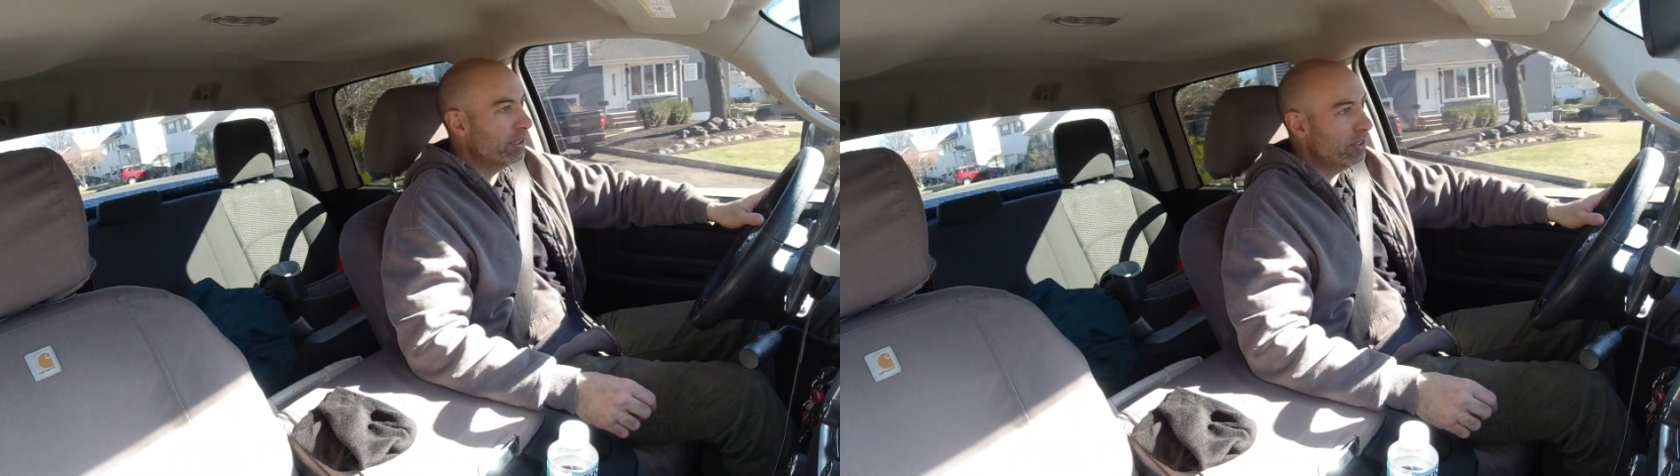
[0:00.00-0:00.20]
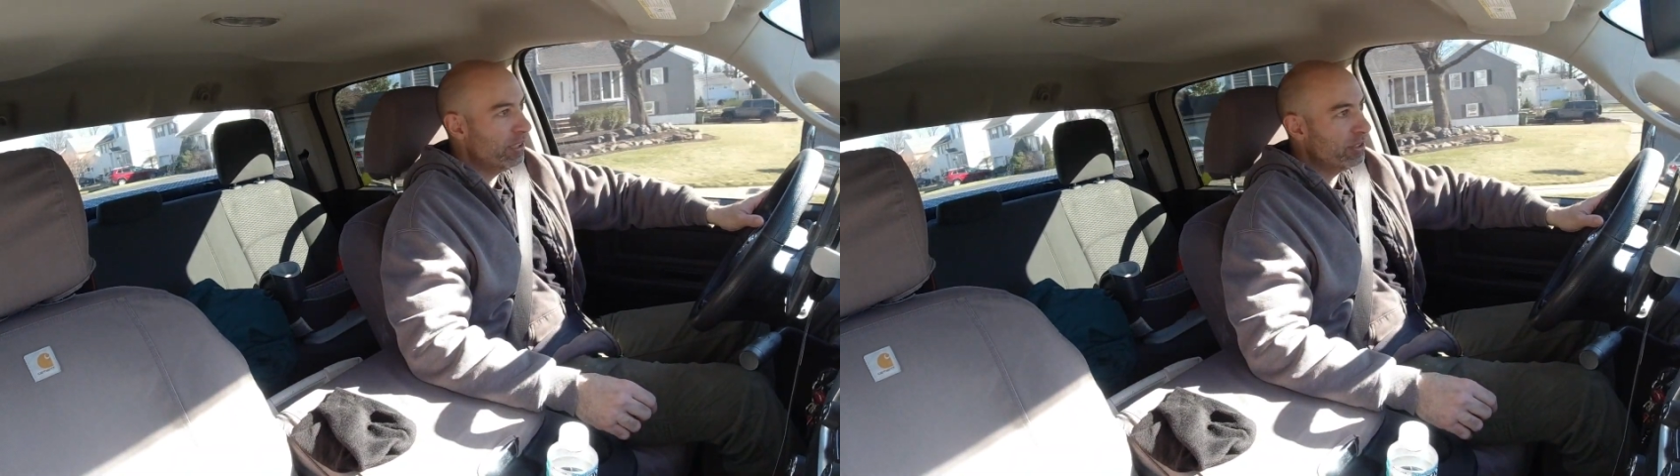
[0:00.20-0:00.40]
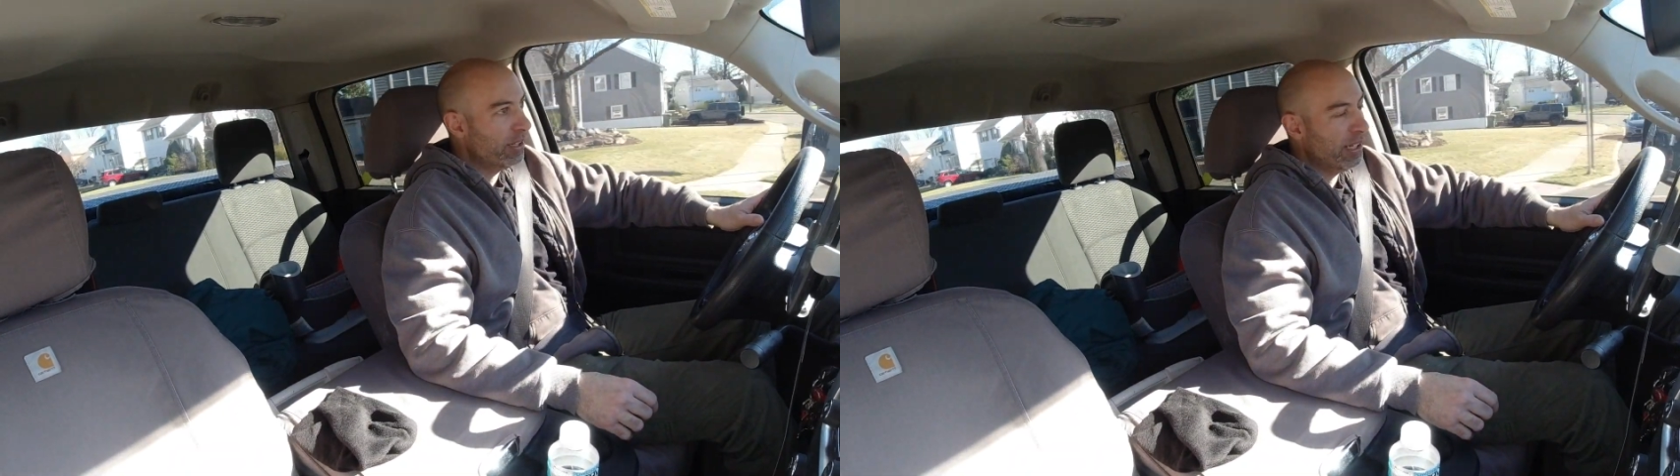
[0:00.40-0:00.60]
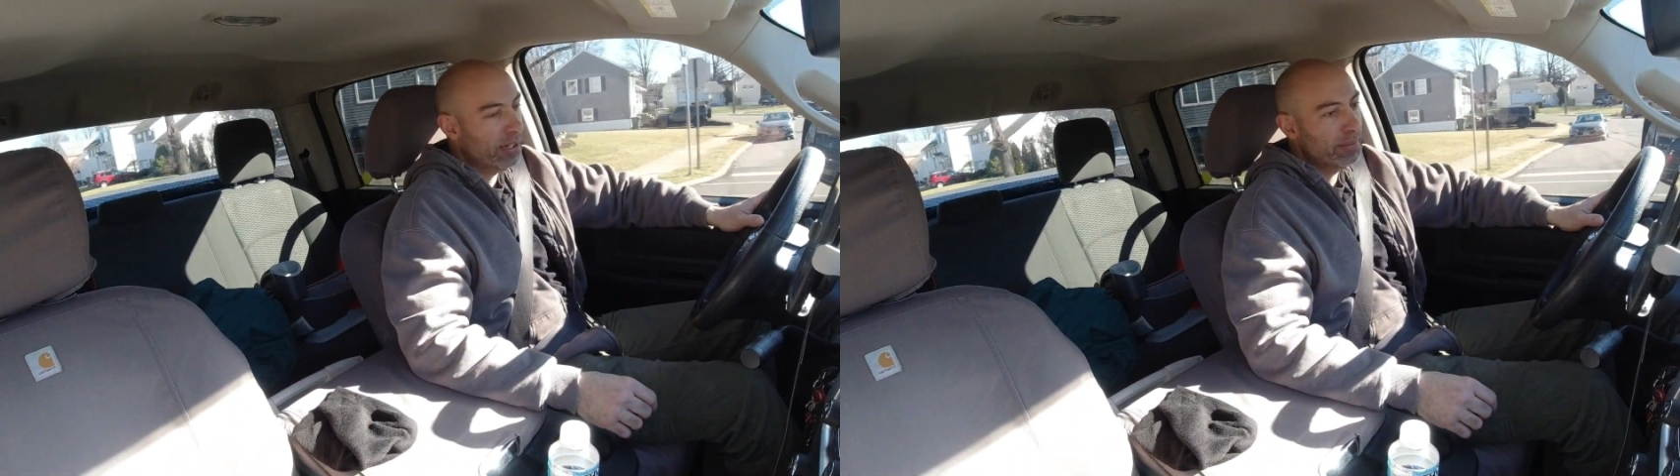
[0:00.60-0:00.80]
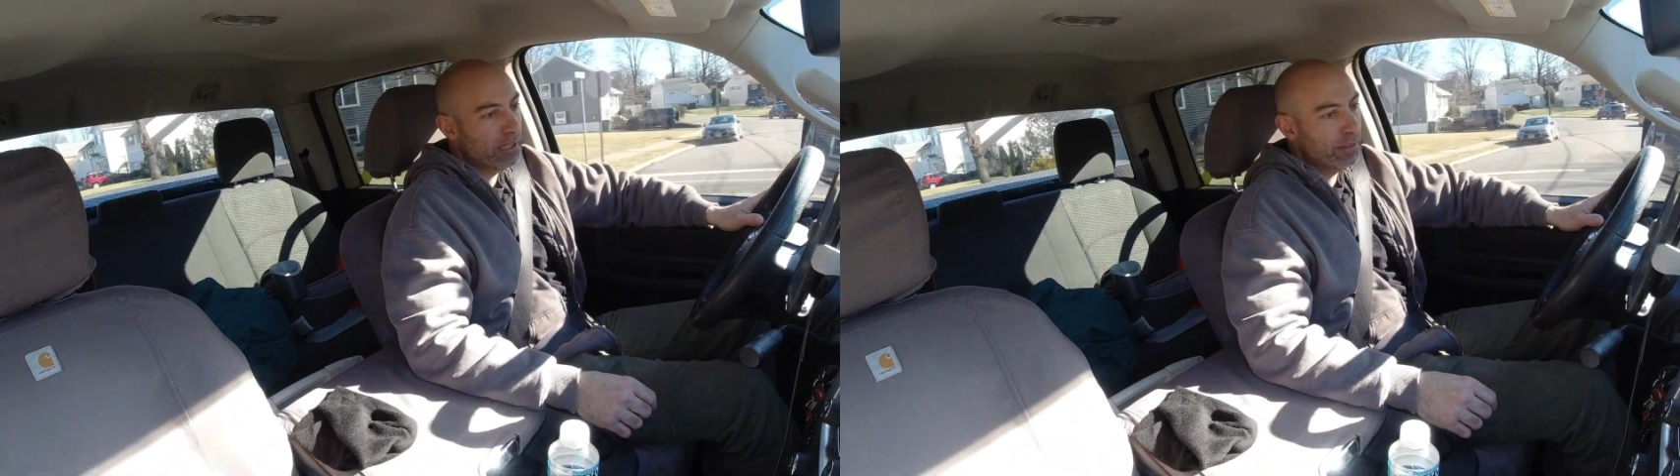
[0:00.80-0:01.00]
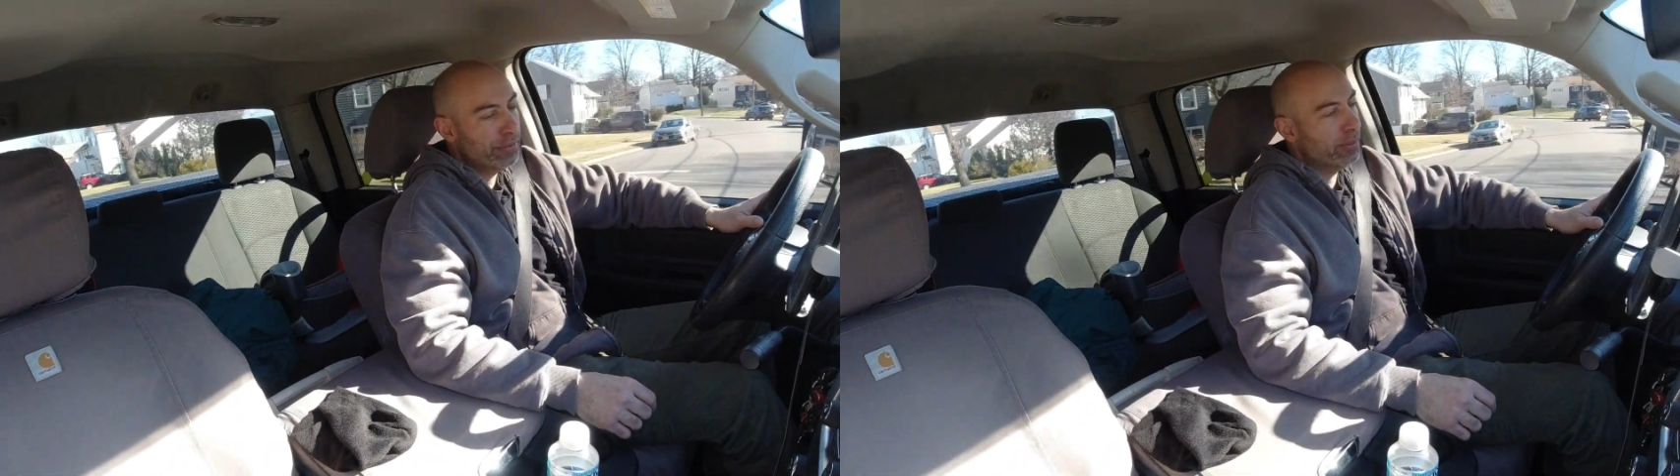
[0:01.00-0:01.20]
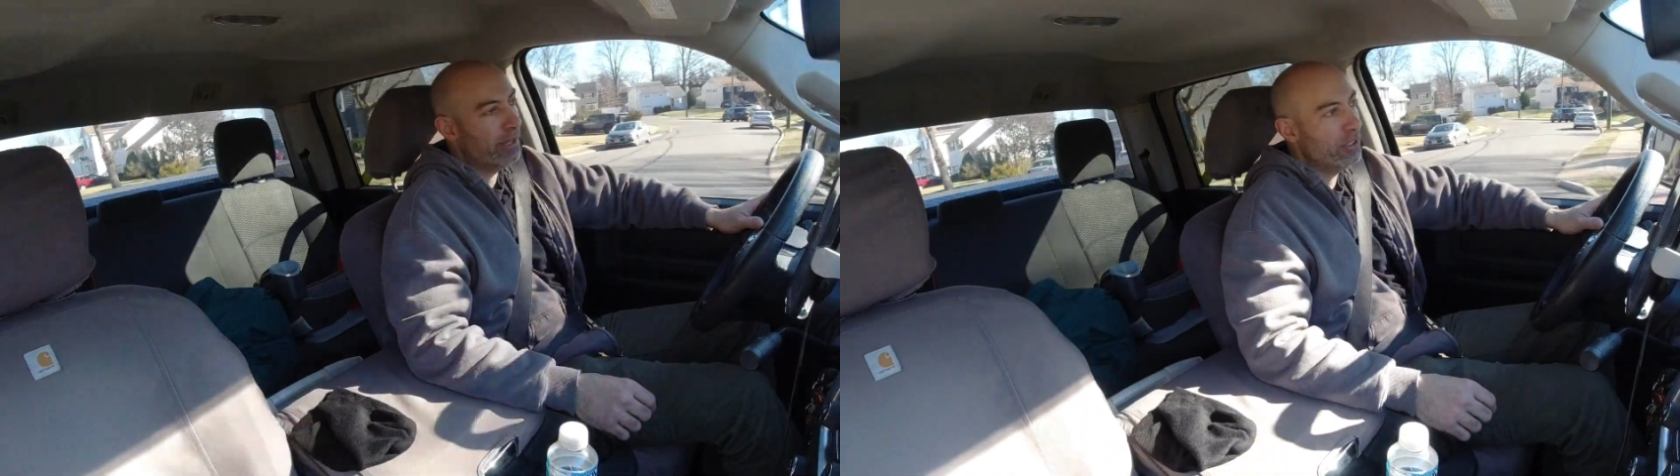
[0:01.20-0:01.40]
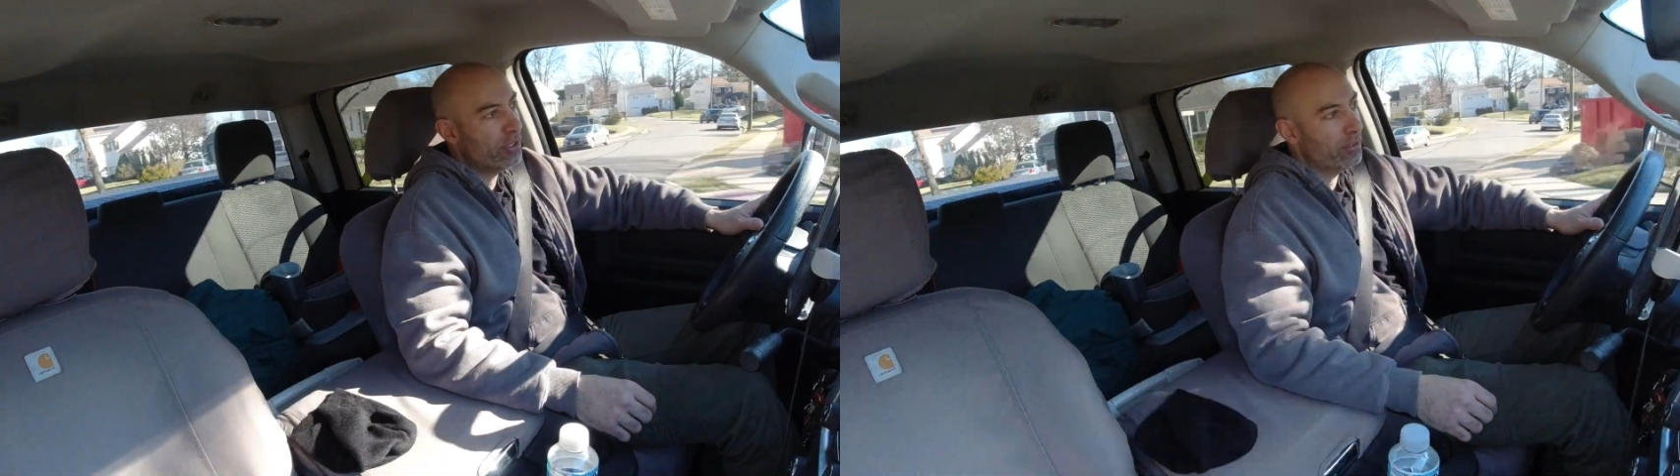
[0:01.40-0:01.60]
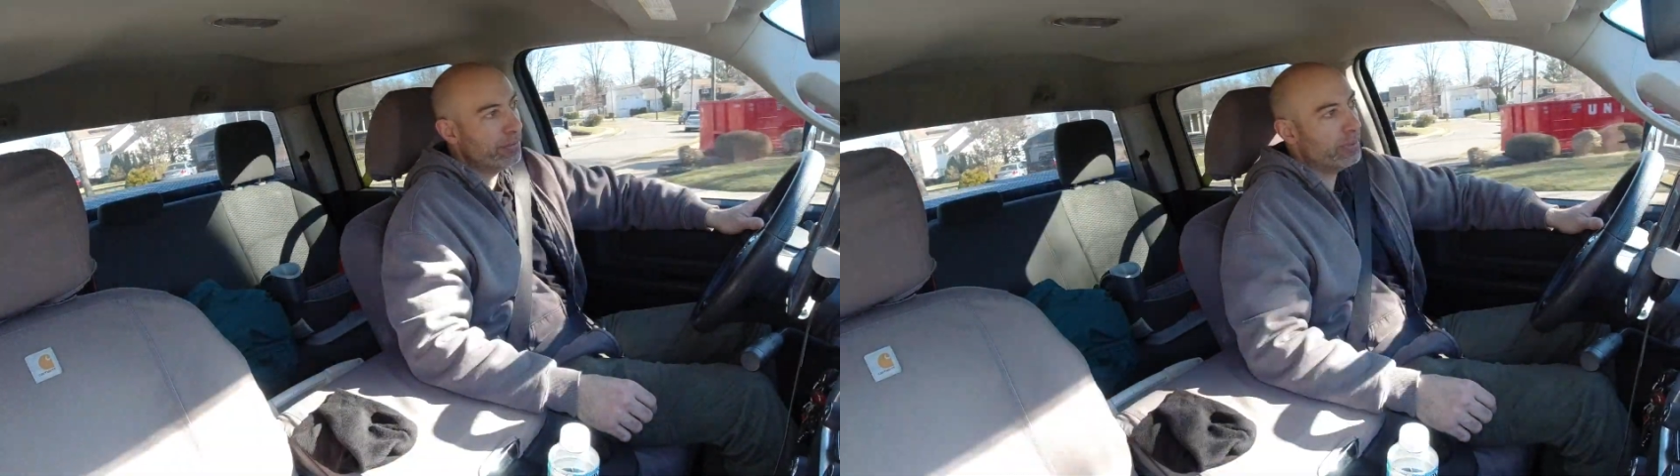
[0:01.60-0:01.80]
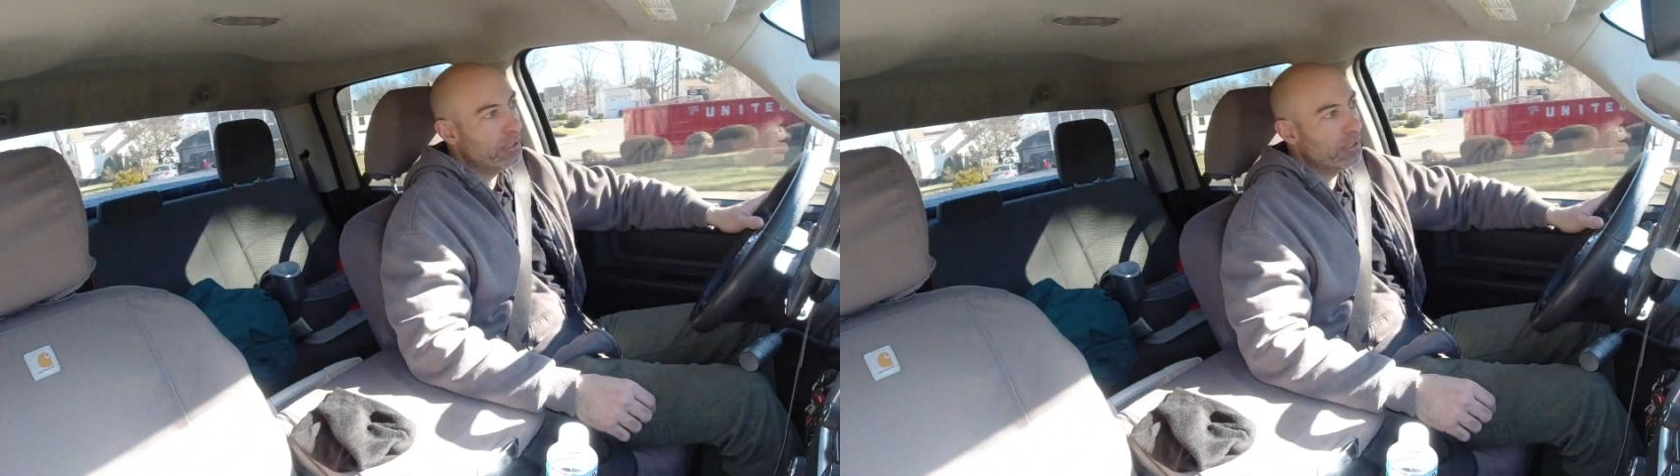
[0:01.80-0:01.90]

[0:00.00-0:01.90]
because he doesn't have the information